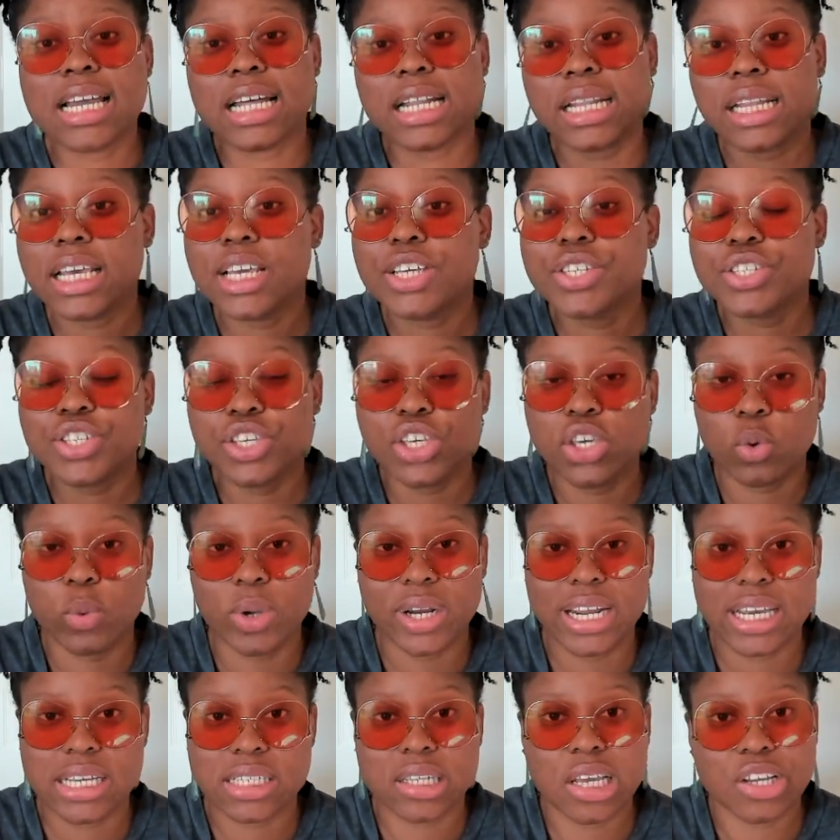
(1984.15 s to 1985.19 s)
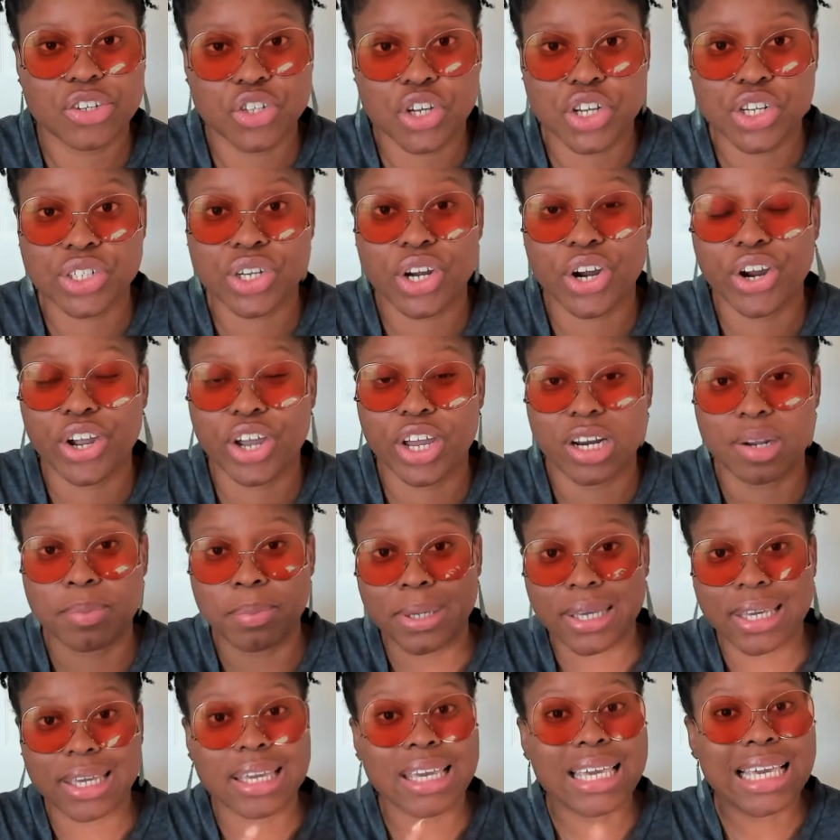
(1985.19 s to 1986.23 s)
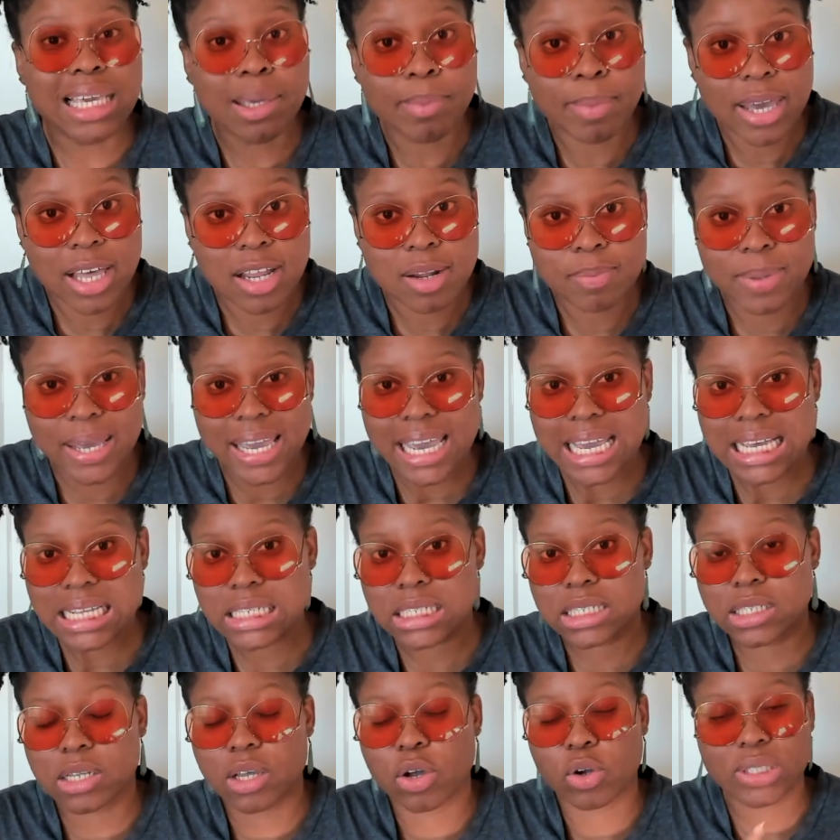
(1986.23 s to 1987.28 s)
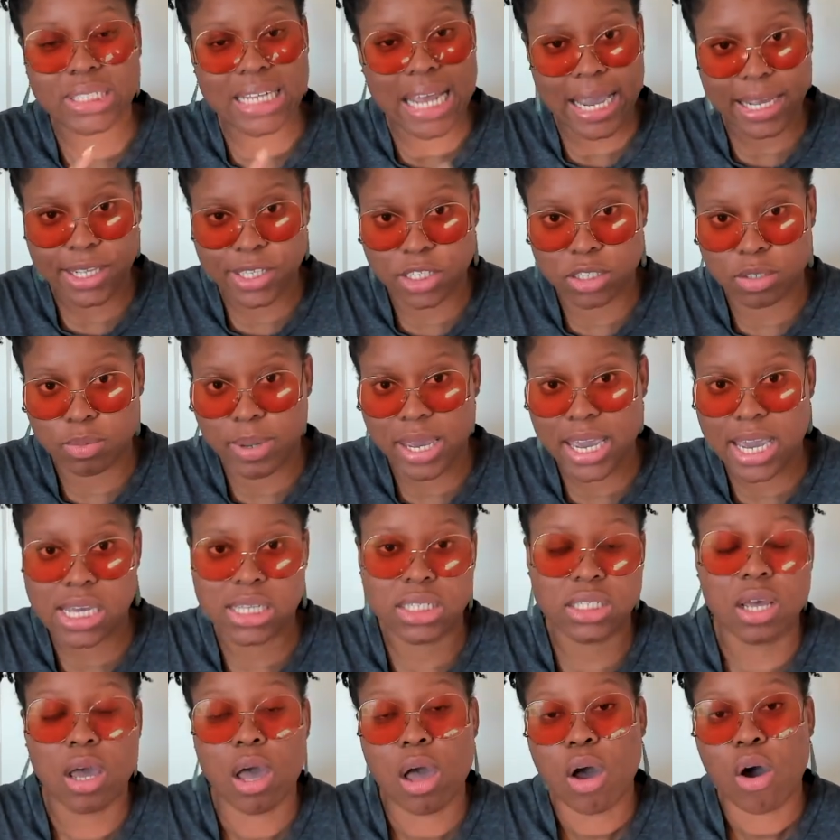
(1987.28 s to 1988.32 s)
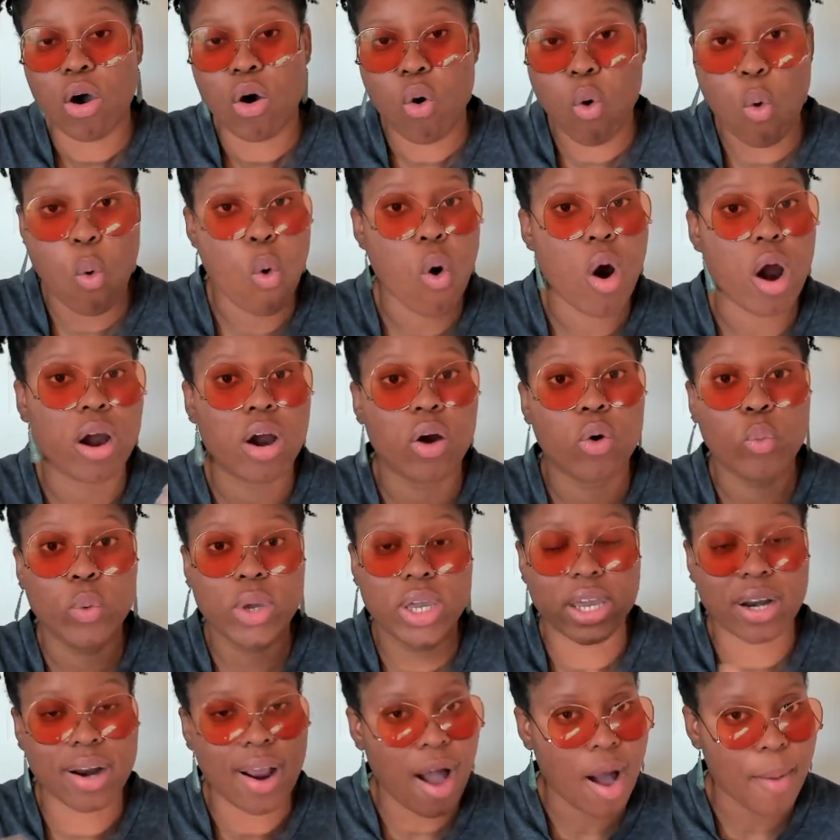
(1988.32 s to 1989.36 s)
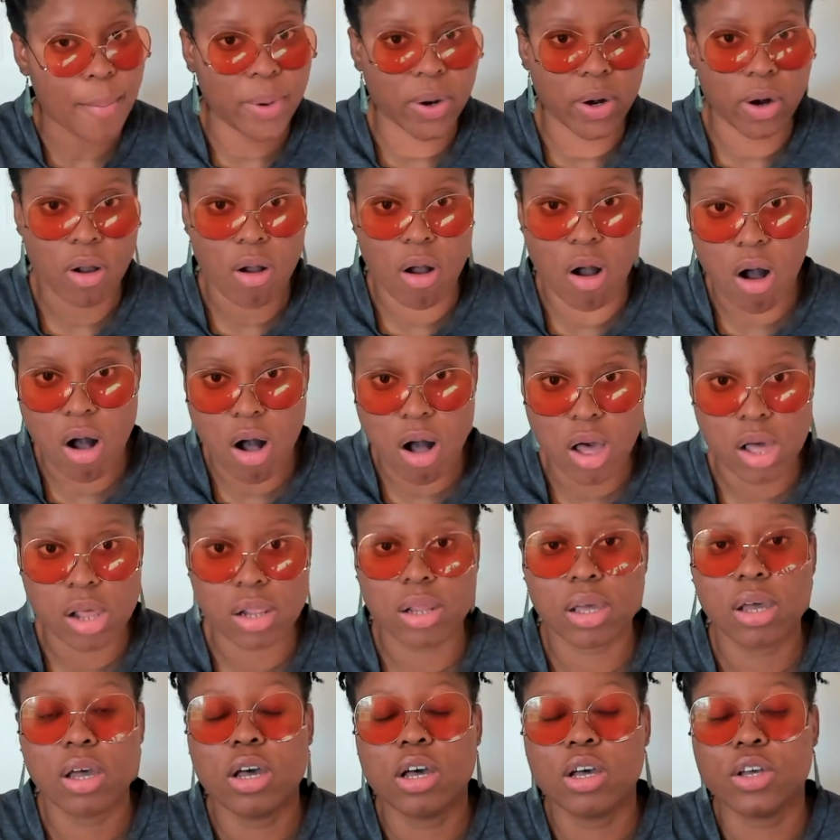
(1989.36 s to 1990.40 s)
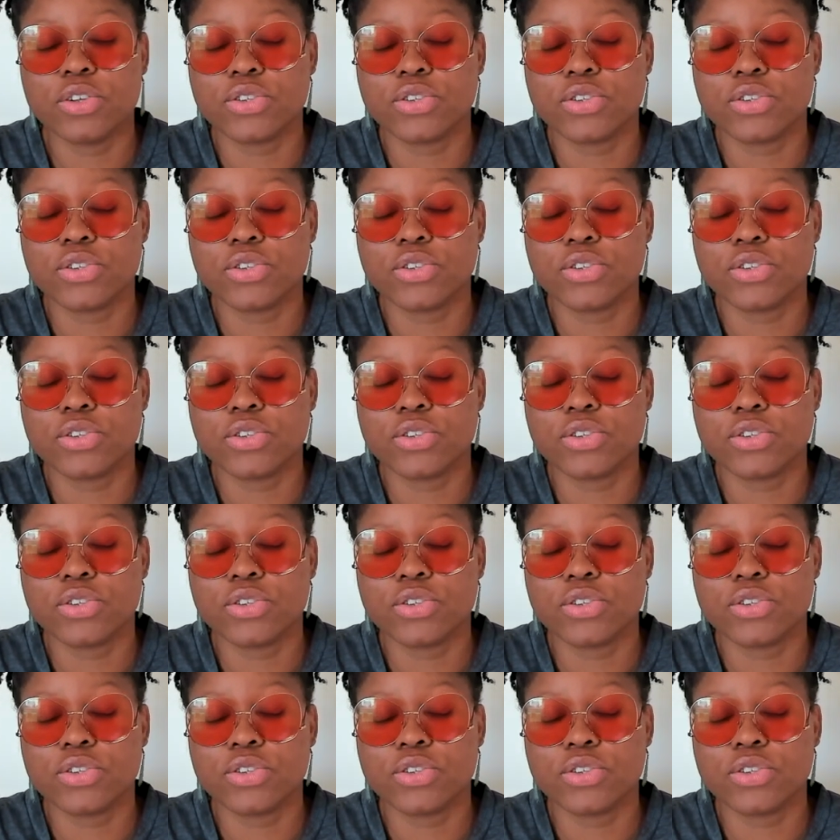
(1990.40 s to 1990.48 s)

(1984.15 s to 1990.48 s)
These Q&A sessions are going to be email-based, text-based, or we can hop on a call.